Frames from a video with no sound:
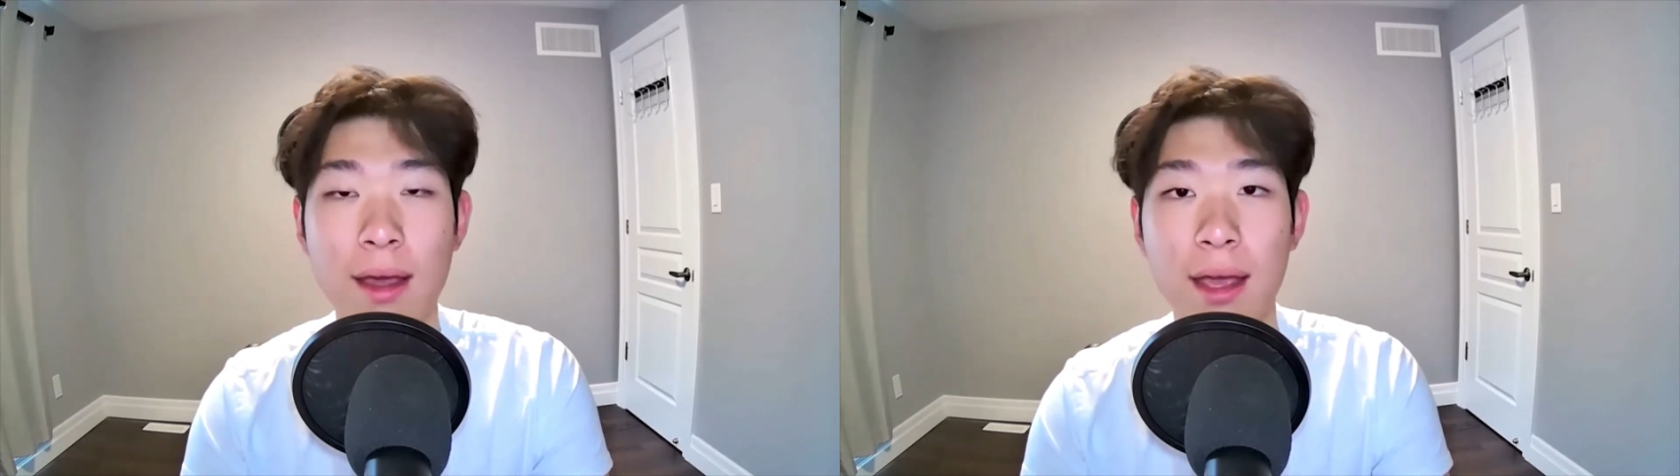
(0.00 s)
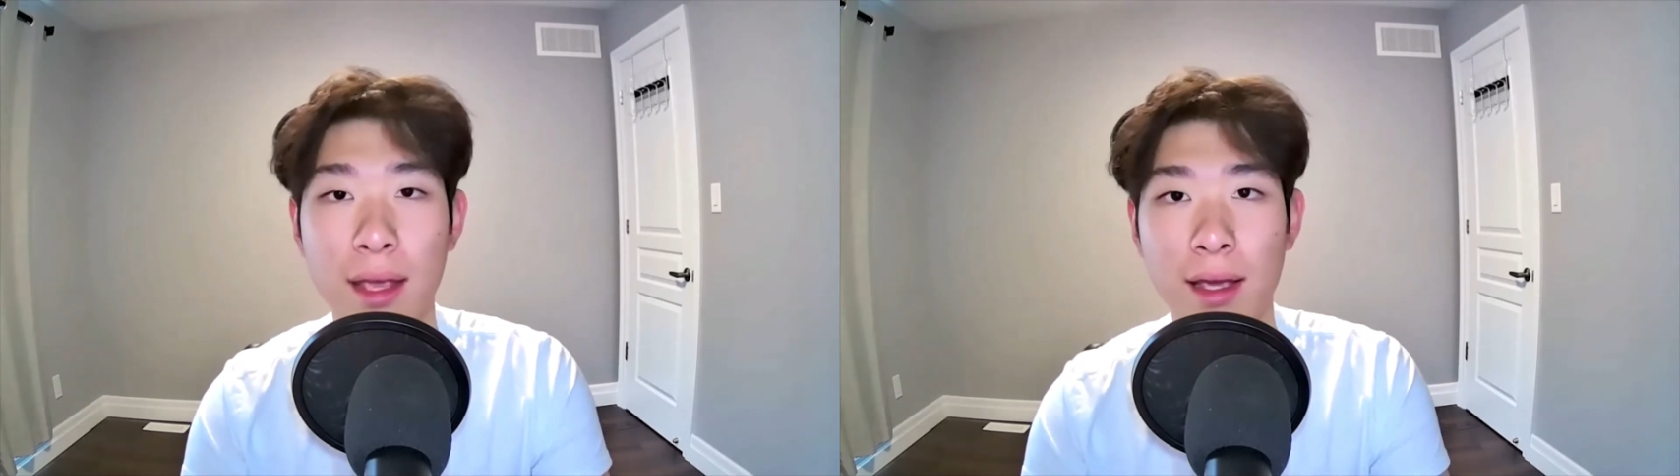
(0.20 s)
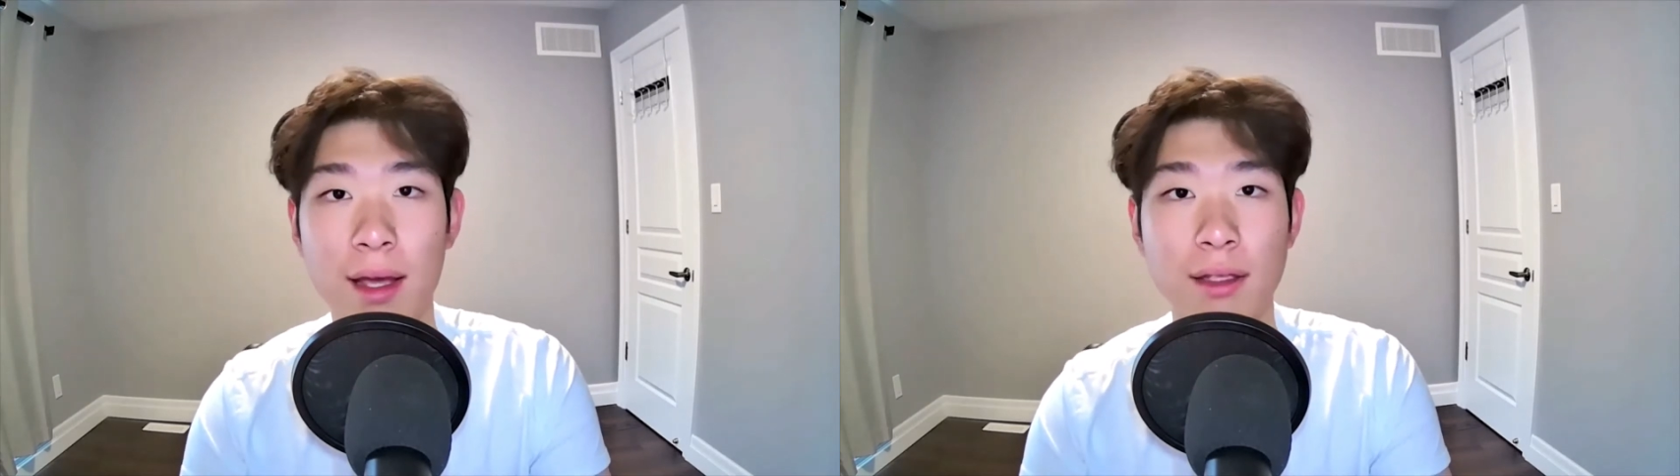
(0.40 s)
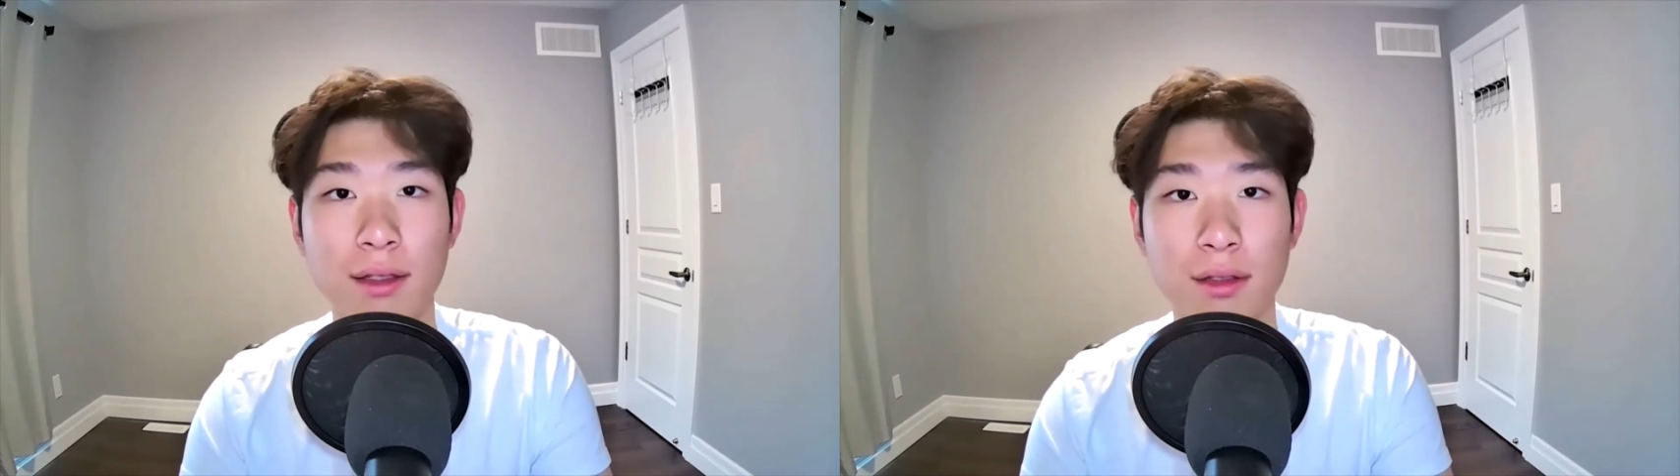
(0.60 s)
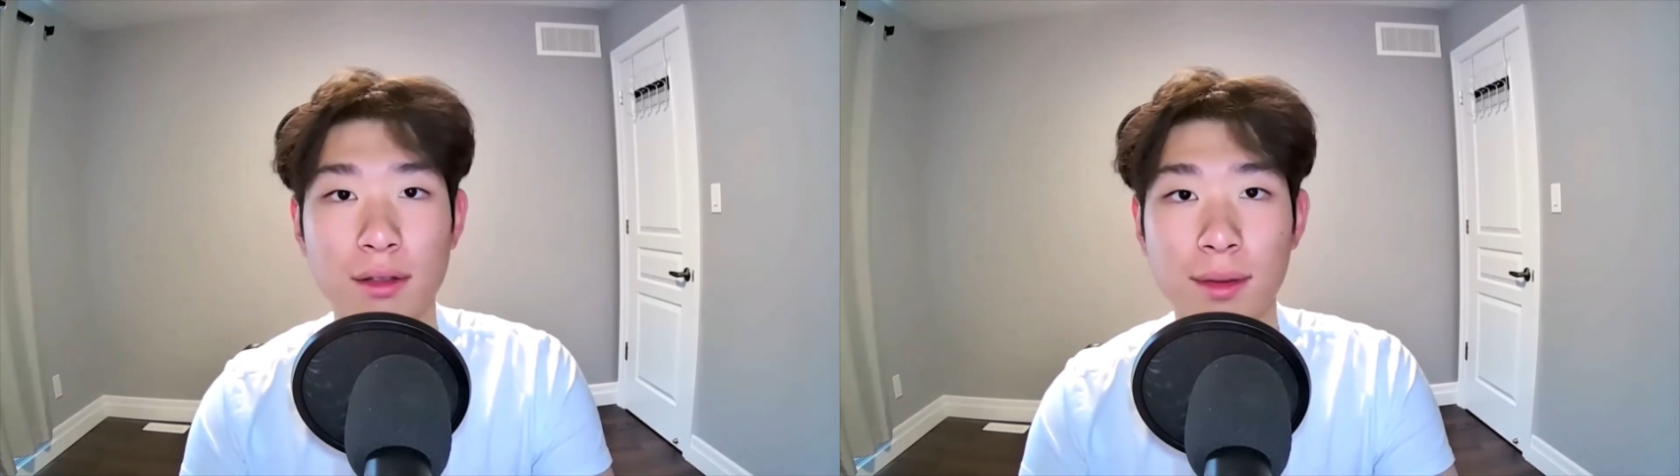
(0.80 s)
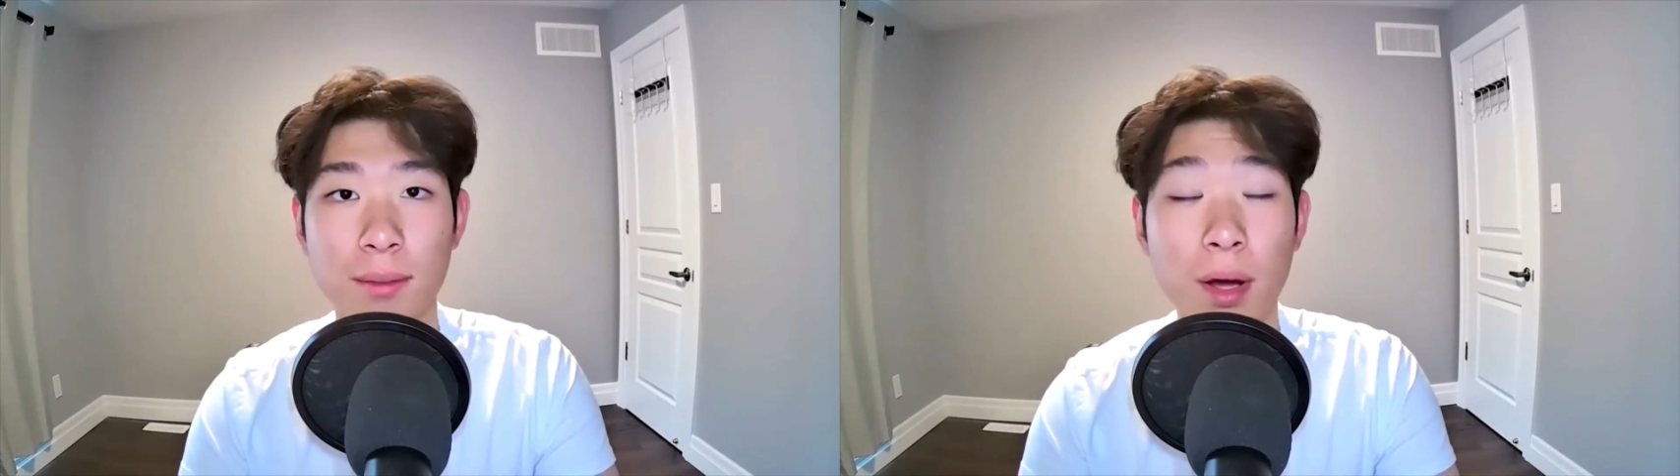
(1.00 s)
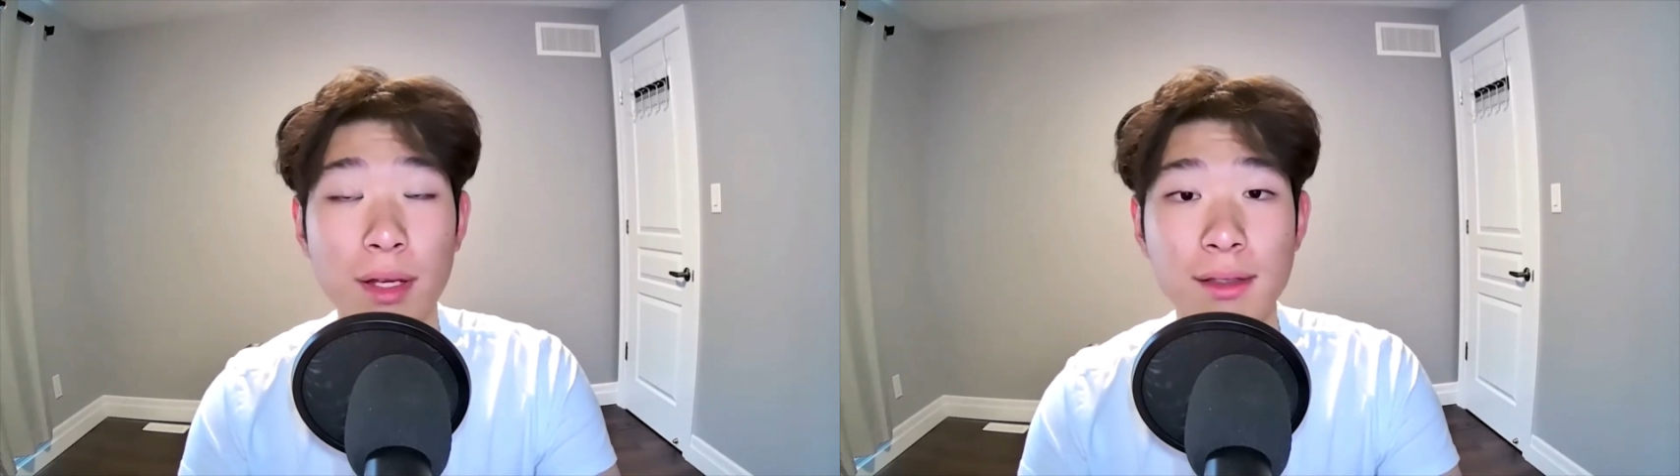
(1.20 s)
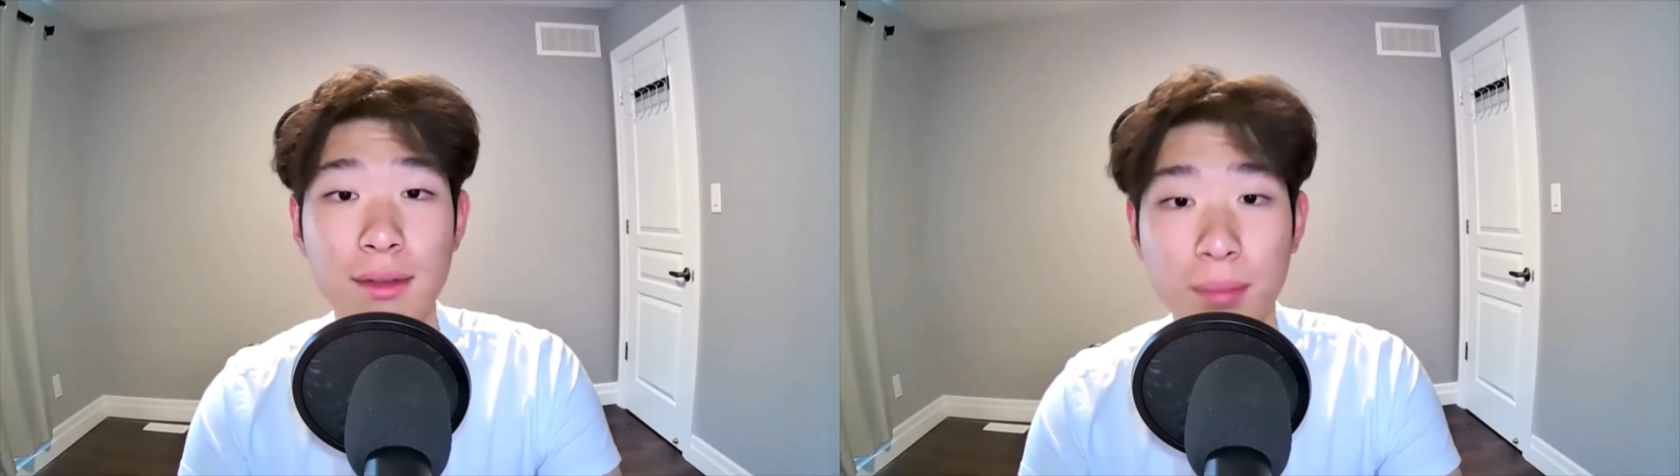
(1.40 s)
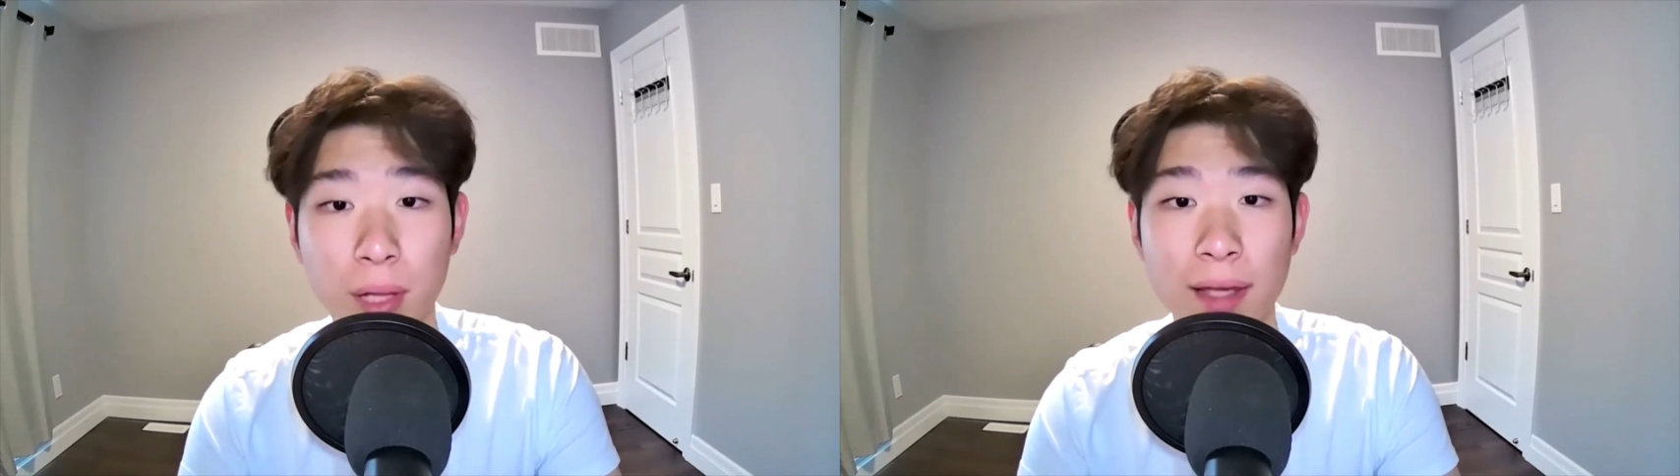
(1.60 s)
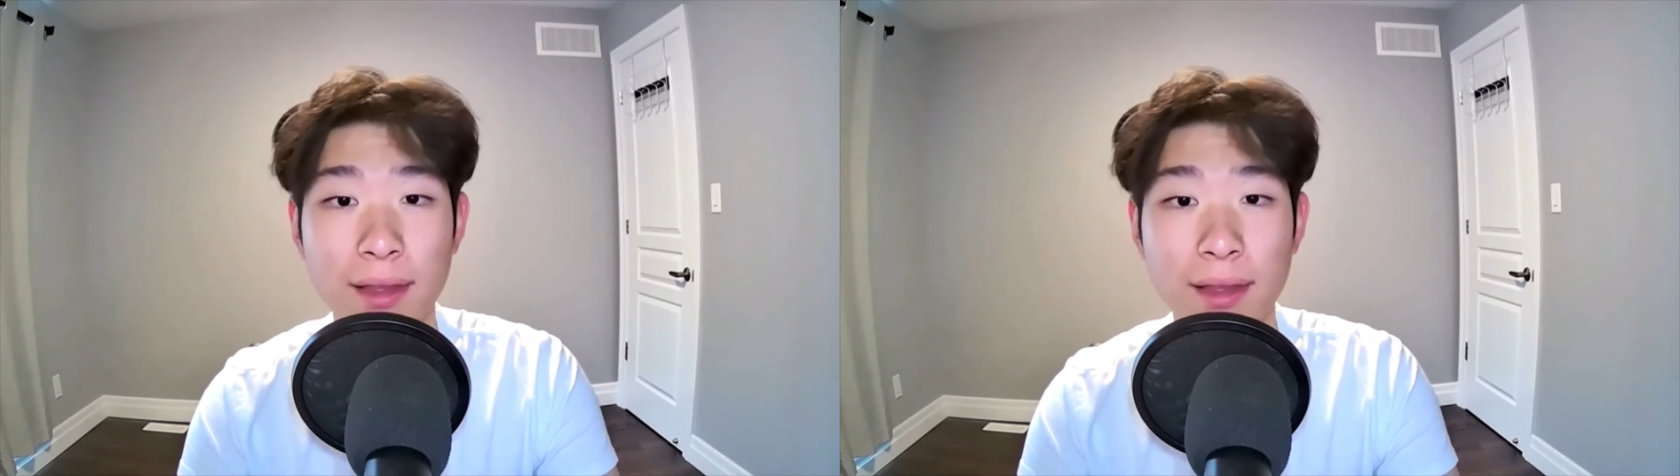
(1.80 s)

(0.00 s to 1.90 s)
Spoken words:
And the money supply